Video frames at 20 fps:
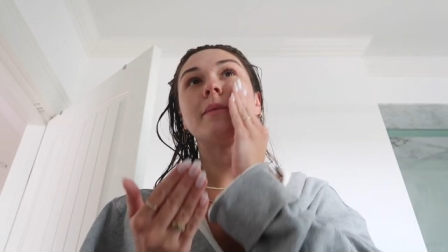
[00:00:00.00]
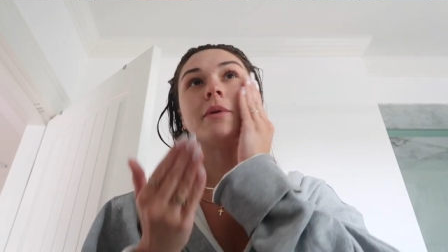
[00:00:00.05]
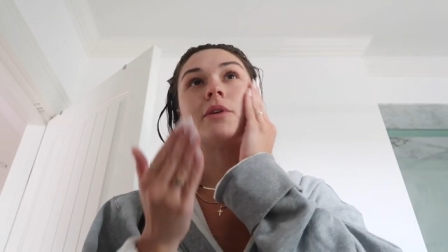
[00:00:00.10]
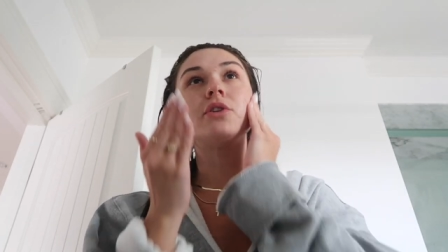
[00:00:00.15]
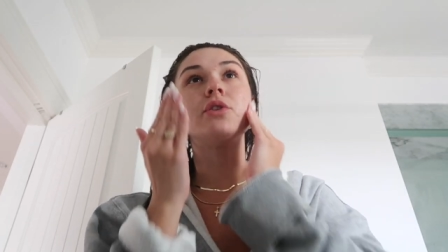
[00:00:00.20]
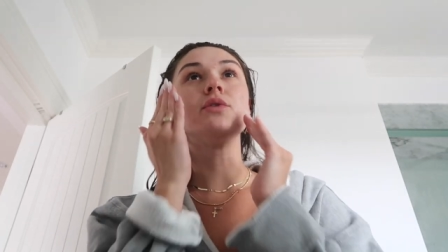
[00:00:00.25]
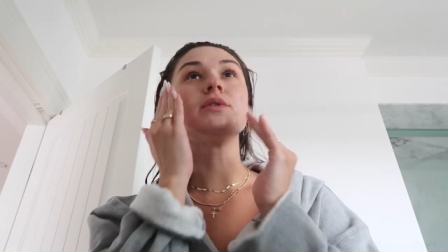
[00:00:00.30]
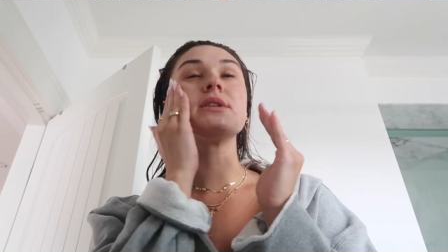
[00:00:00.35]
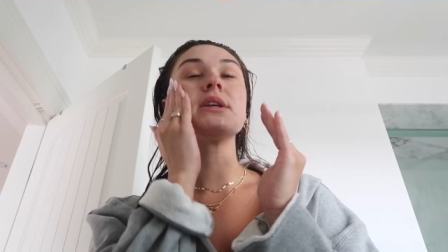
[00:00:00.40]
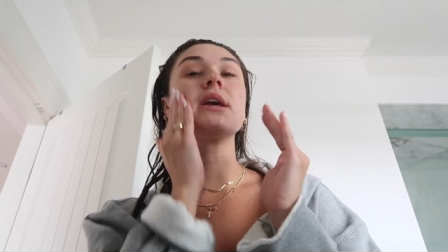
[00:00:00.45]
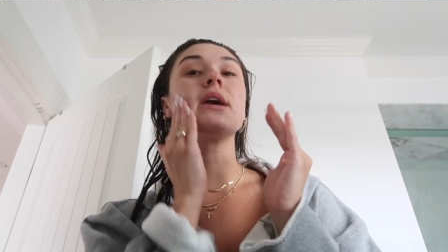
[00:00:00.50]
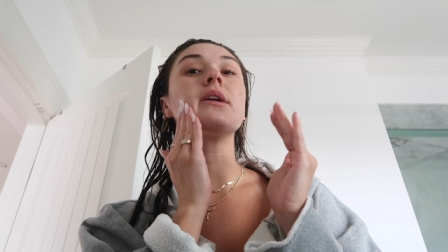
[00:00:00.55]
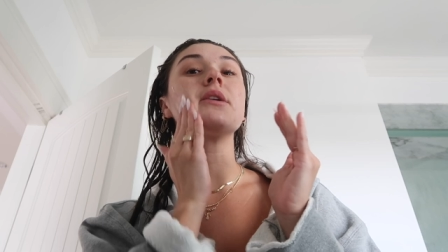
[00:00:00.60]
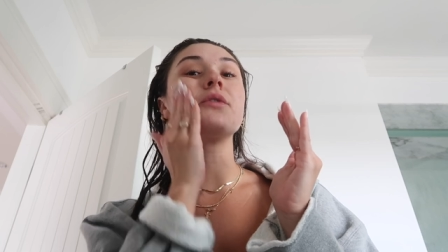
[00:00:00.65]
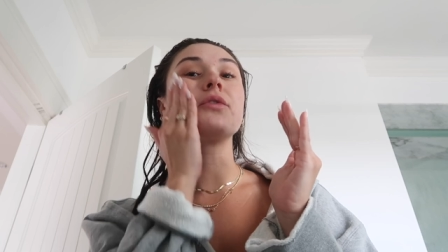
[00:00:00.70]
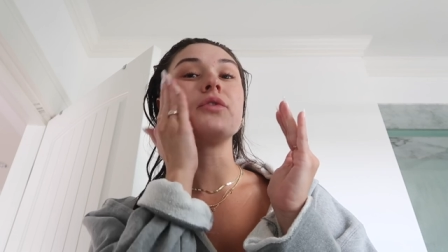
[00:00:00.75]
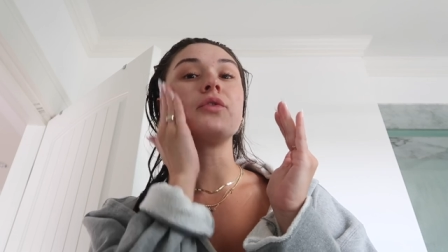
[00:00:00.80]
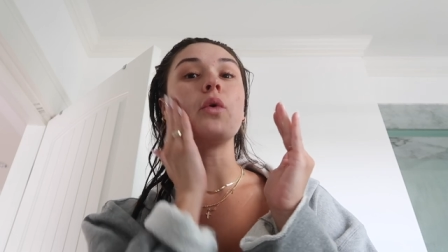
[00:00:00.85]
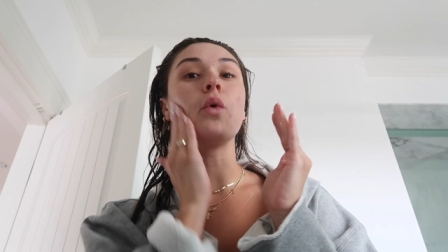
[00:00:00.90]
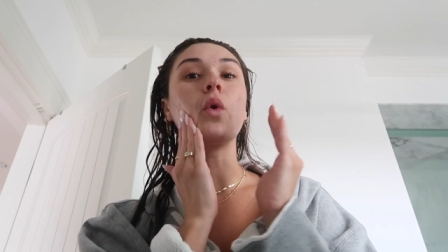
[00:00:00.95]
I've been using
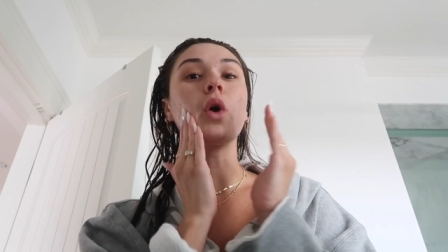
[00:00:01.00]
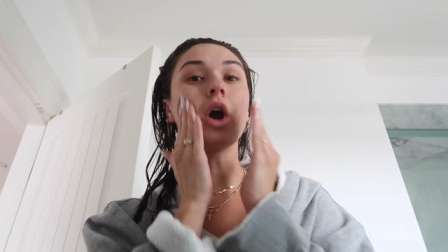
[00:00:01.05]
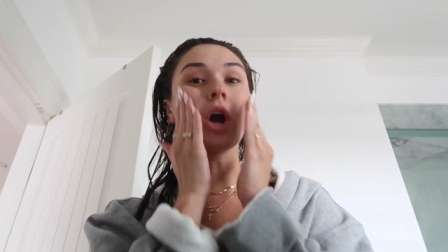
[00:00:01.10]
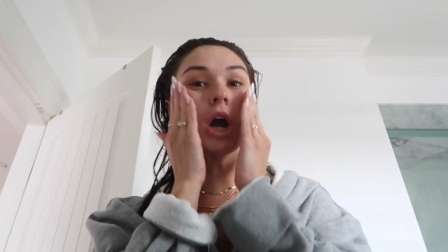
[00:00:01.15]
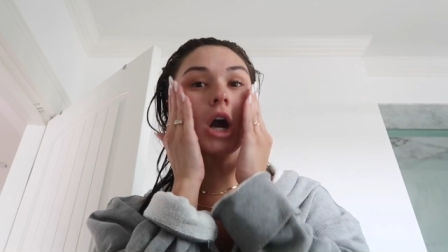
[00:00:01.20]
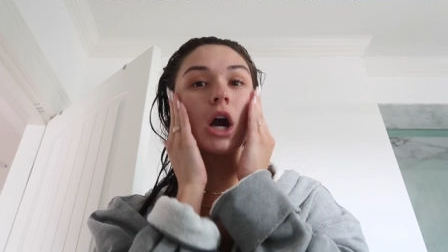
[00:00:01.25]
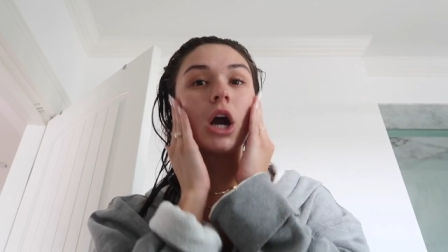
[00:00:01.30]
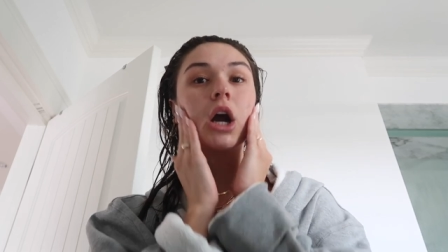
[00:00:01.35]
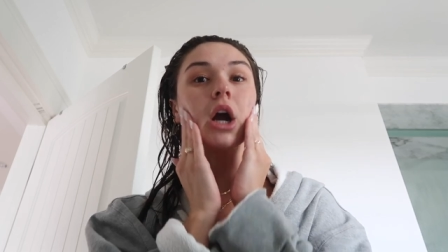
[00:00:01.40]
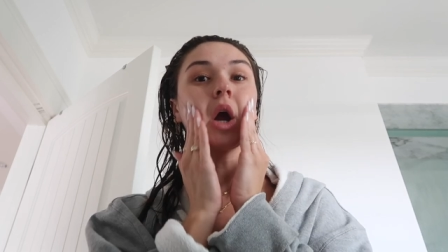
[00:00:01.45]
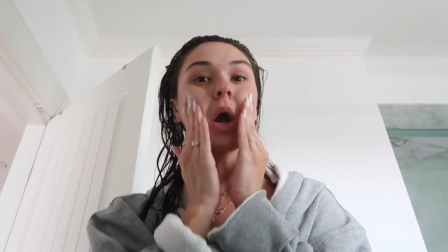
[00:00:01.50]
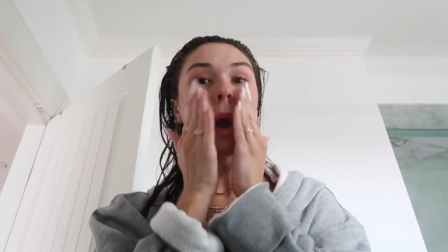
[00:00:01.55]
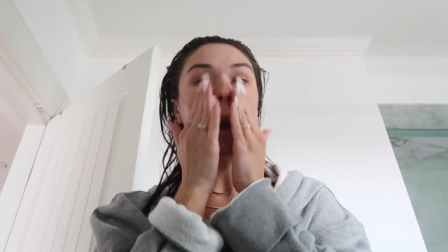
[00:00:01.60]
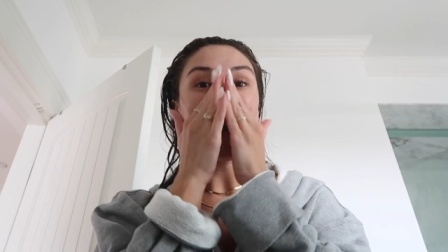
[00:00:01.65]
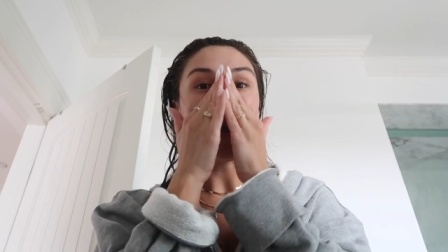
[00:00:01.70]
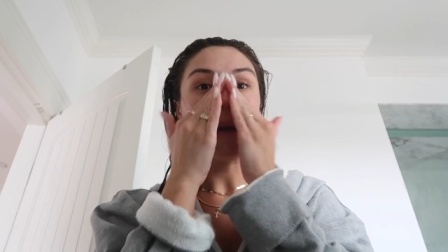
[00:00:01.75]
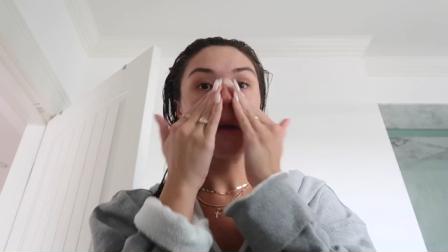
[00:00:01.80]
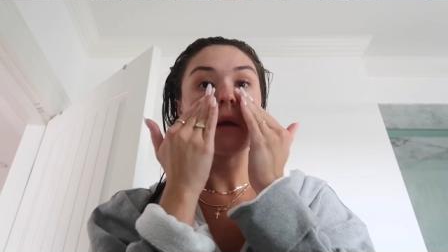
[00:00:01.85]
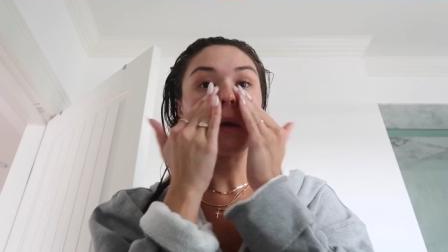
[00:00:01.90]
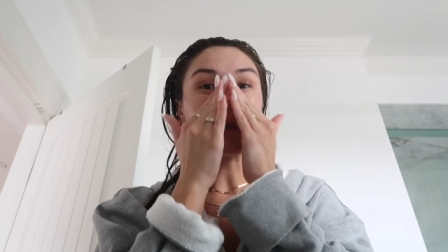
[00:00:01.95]
it for
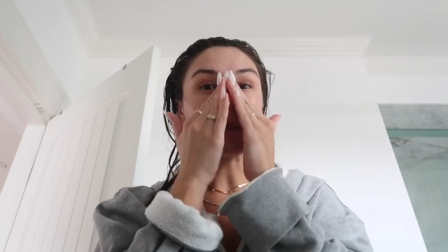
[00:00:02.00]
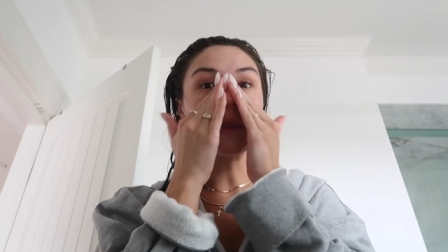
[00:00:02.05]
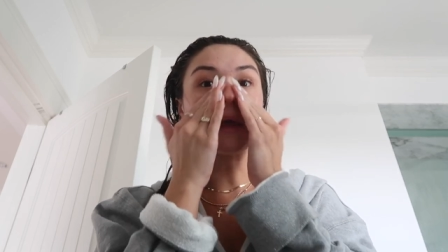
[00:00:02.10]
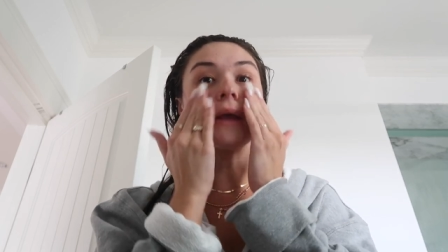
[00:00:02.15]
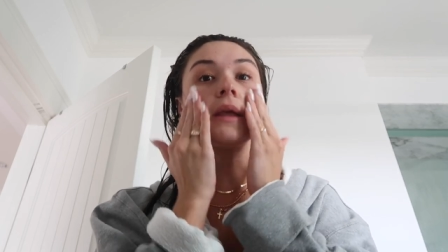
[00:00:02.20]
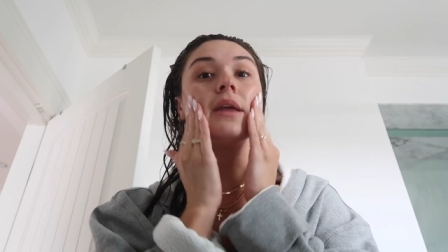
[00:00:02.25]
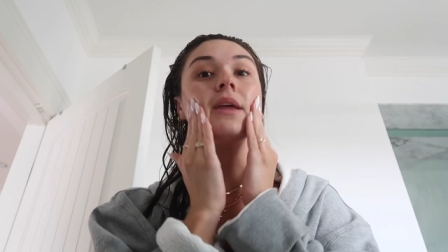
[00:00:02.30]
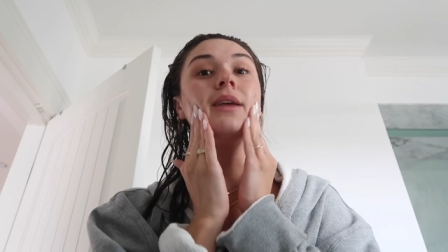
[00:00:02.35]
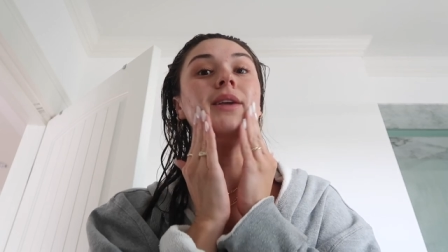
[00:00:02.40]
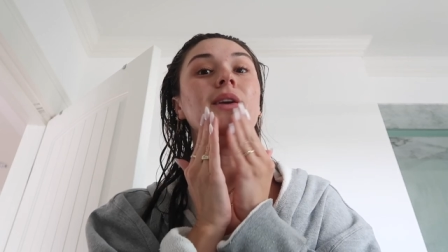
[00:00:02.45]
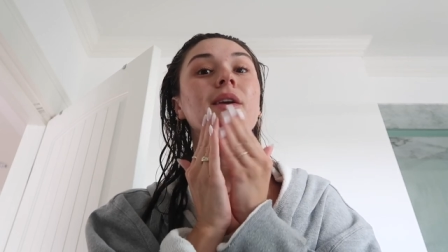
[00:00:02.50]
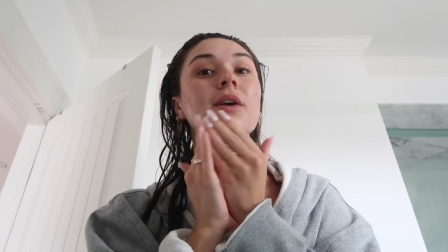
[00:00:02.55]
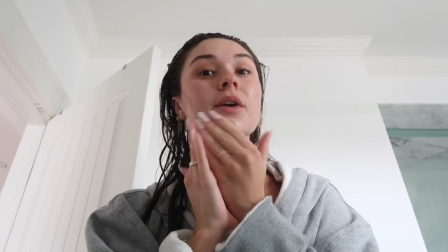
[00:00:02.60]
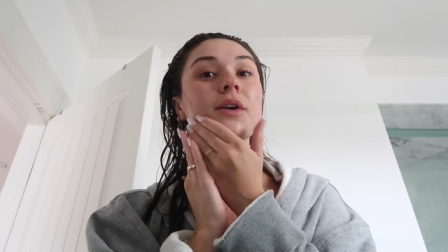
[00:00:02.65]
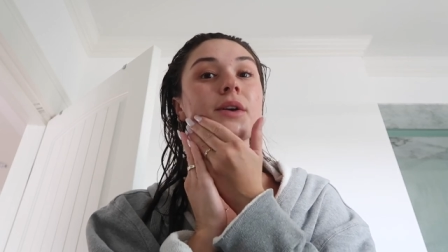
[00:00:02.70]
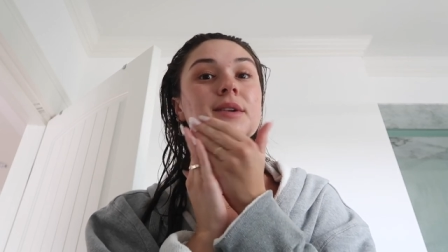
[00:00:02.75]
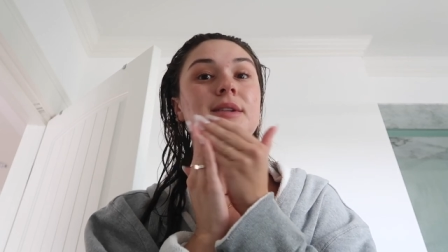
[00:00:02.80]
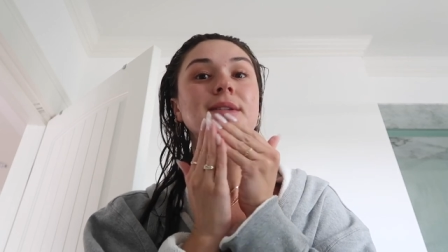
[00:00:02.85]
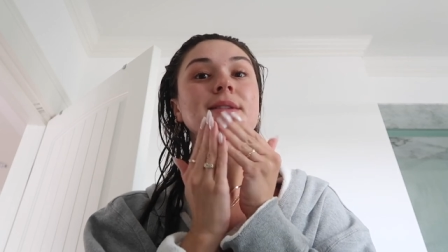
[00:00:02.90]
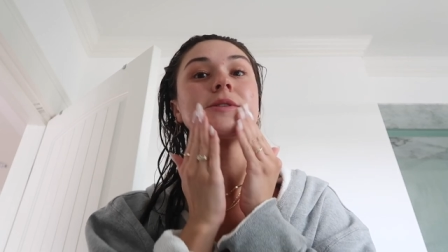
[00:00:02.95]
like
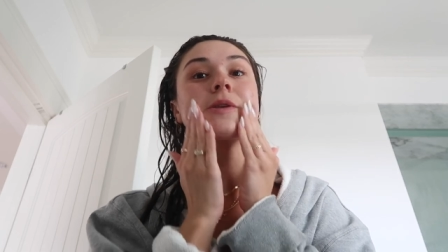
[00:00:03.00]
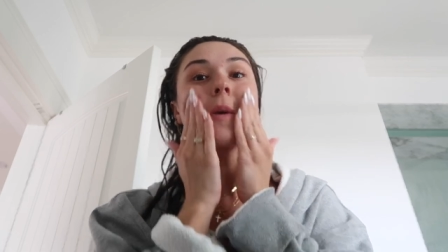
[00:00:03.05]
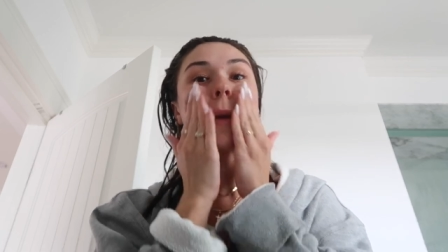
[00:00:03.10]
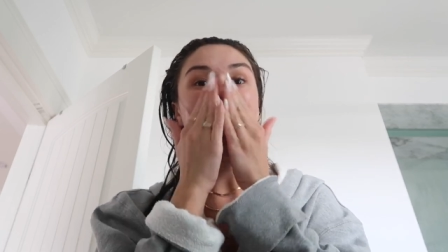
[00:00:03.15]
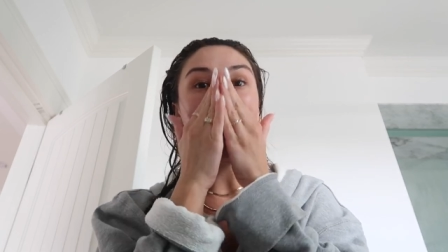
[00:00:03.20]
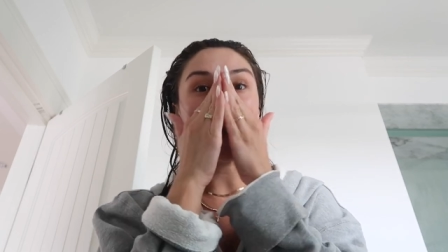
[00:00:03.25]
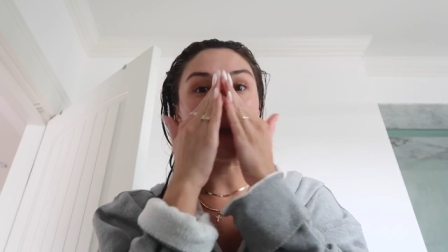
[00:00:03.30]
years.